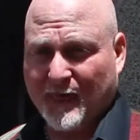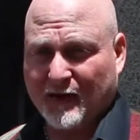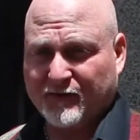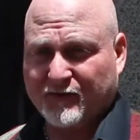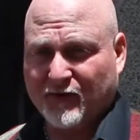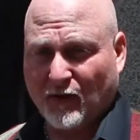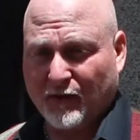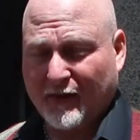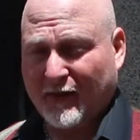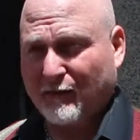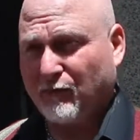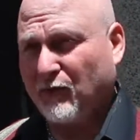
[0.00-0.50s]

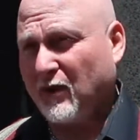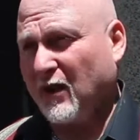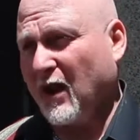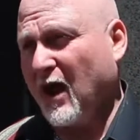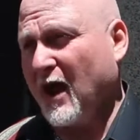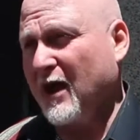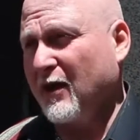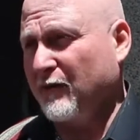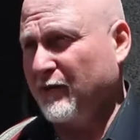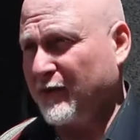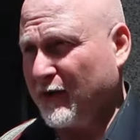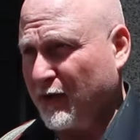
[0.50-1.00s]
so they
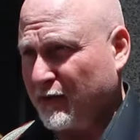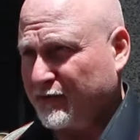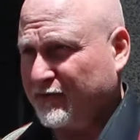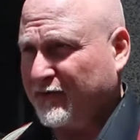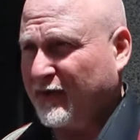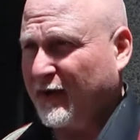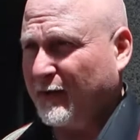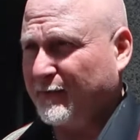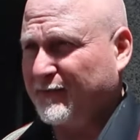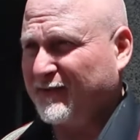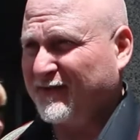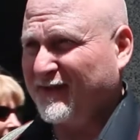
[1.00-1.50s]
rely on their
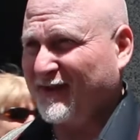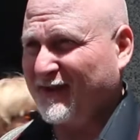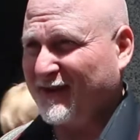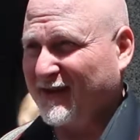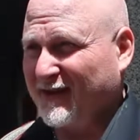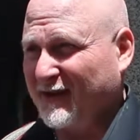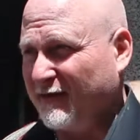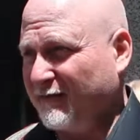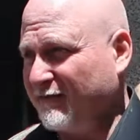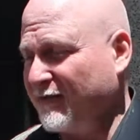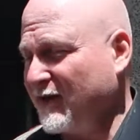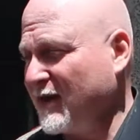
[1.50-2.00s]
tips to
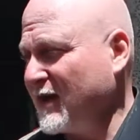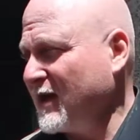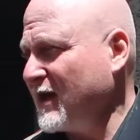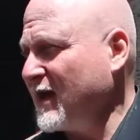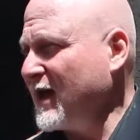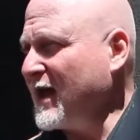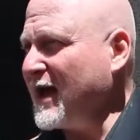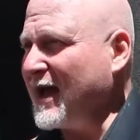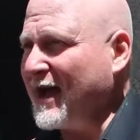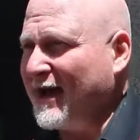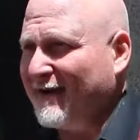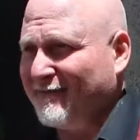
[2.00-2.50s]
live.
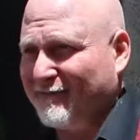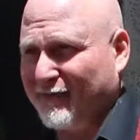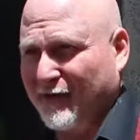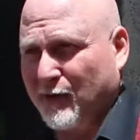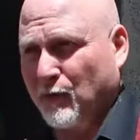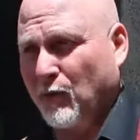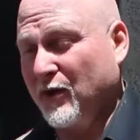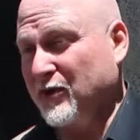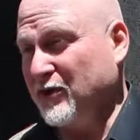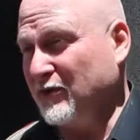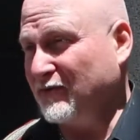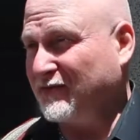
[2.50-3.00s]

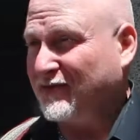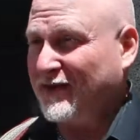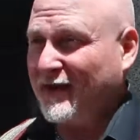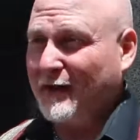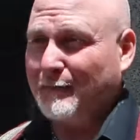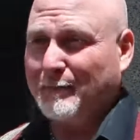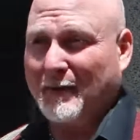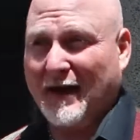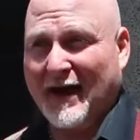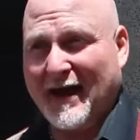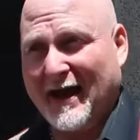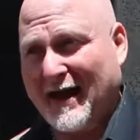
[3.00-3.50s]
Everywhere, you
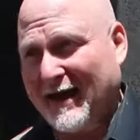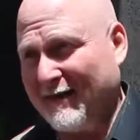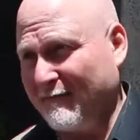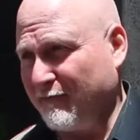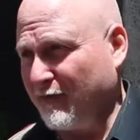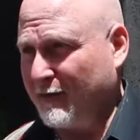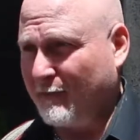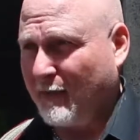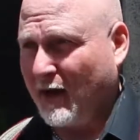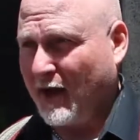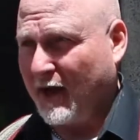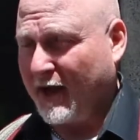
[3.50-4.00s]
tip
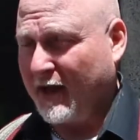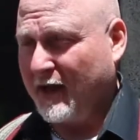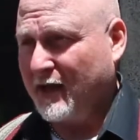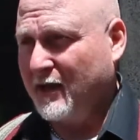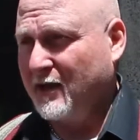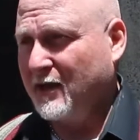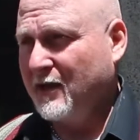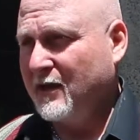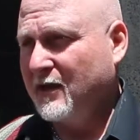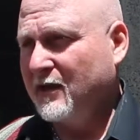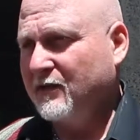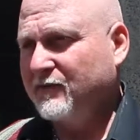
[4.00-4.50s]
everybody.
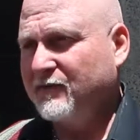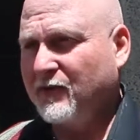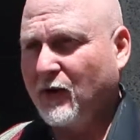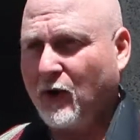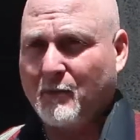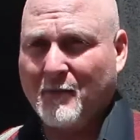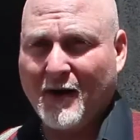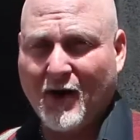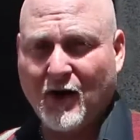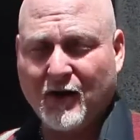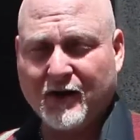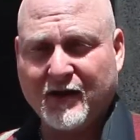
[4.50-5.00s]
So
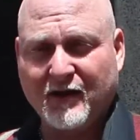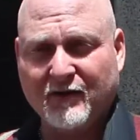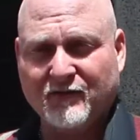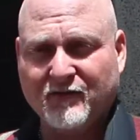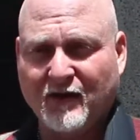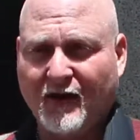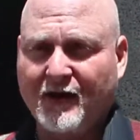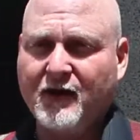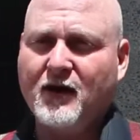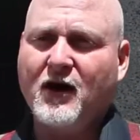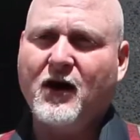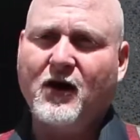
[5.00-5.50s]
Americans
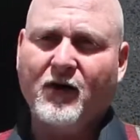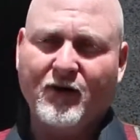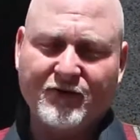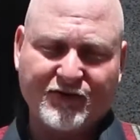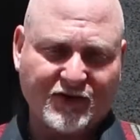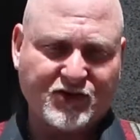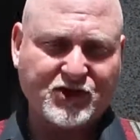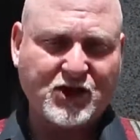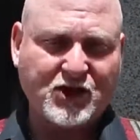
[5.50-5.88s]
like, oh, it's a